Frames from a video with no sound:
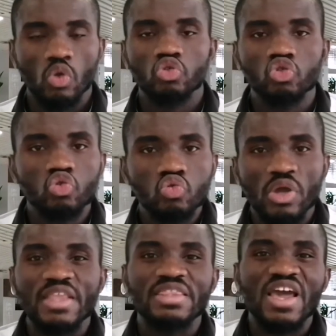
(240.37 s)
two
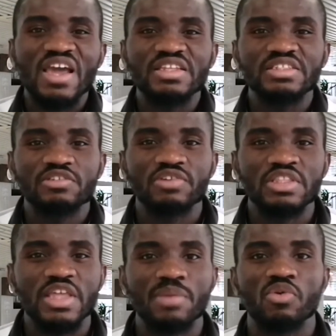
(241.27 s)
entirely
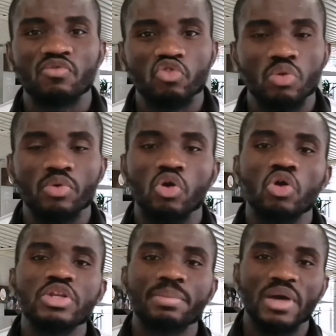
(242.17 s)
different type of crop
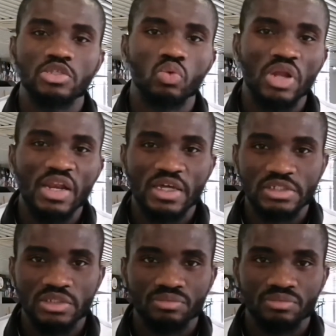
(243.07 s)
on a particular land.